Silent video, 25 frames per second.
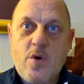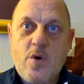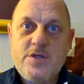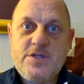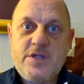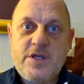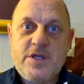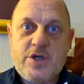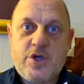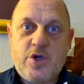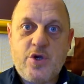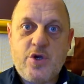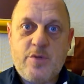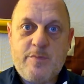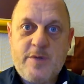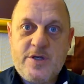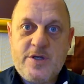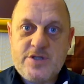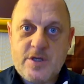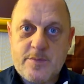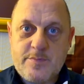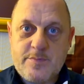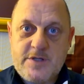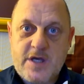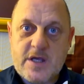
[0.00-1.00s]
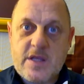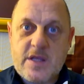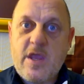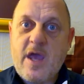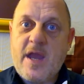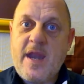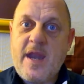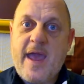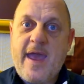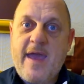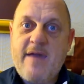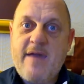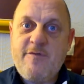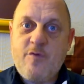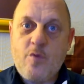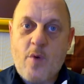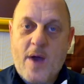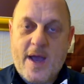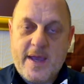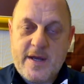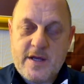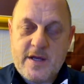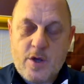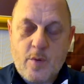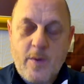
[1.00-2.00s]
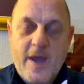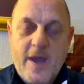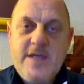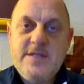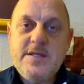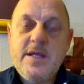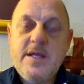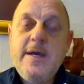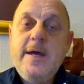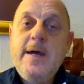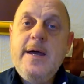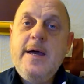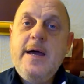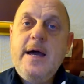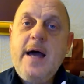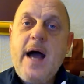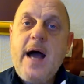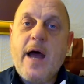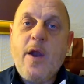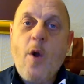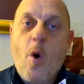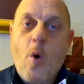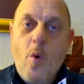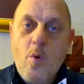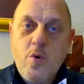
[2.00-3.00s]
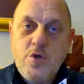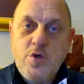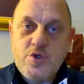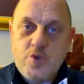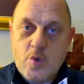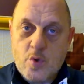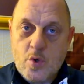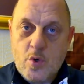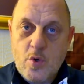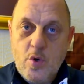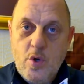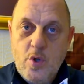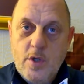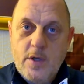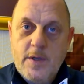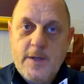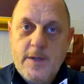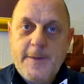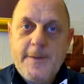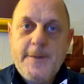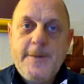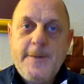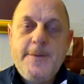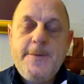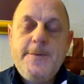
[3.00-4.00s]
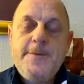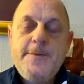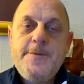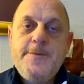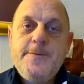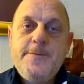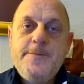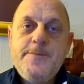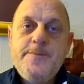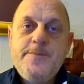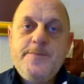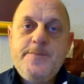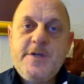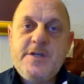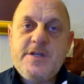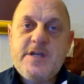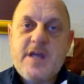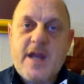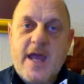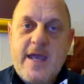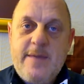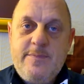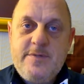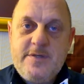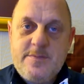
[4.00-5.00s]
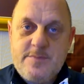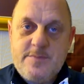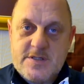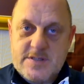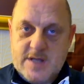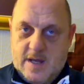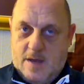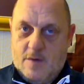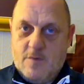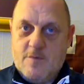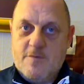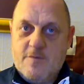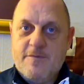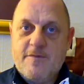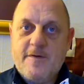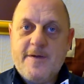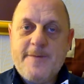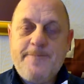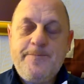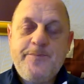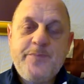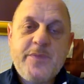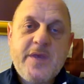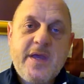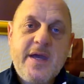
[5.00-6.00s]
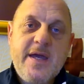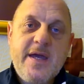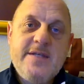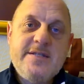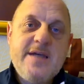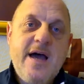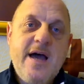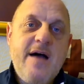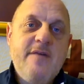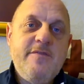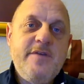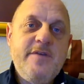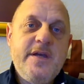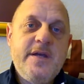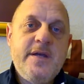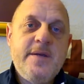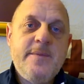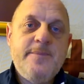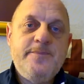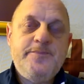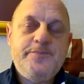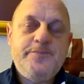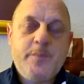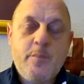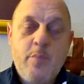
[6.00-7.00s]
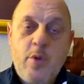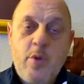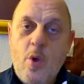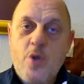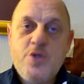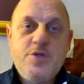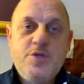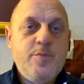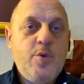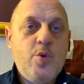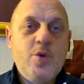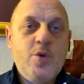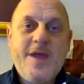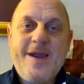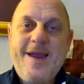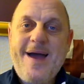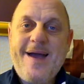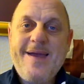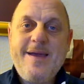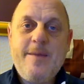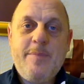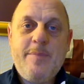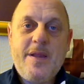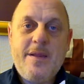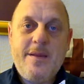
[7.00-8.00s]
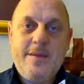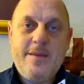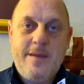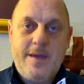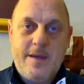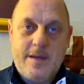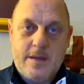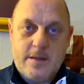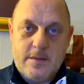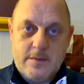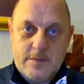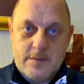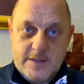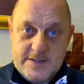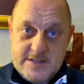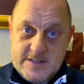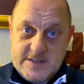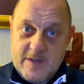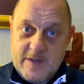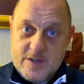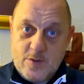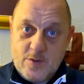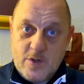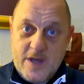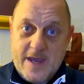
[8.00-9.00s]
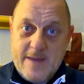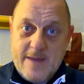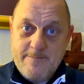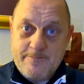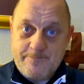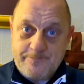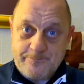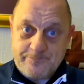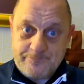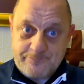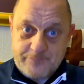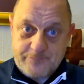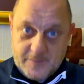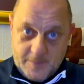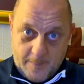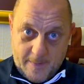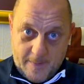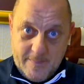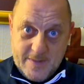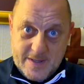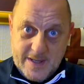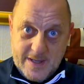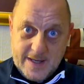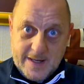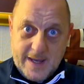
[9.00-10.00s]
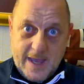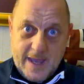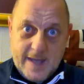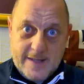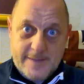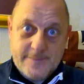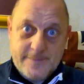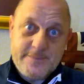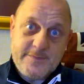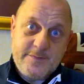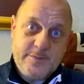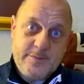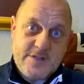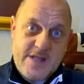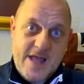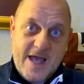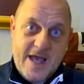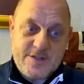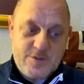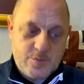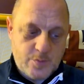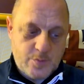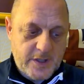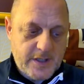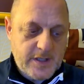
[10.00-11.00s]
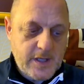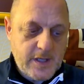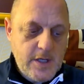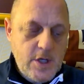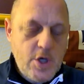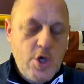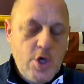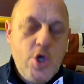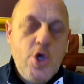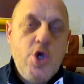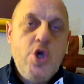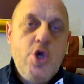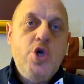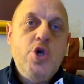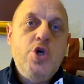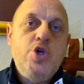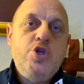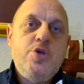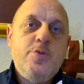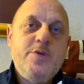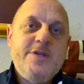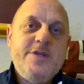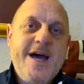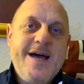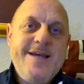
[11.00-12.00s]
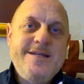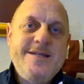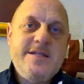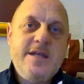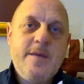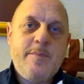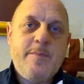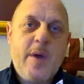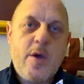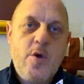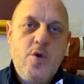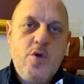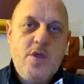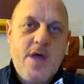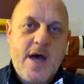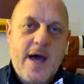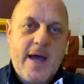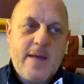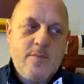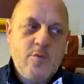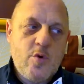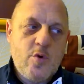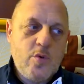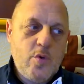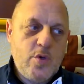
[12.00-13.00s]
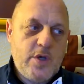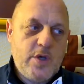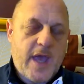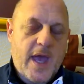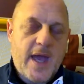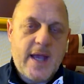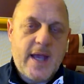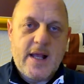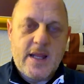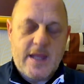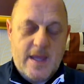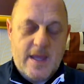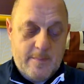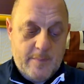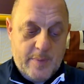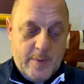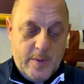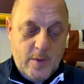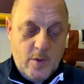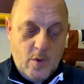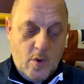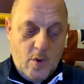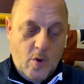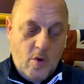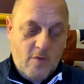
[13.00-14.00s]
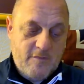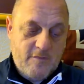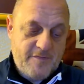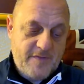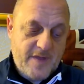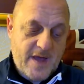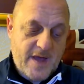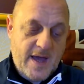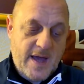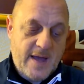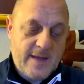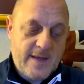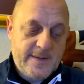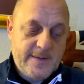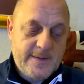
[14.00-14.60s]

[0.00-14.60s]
they could be subject to an FOI request, and also described himself as having plausible deniability as his middle name. Remember that guy? It was last week. She was asked about that, and we'll look at a clip of that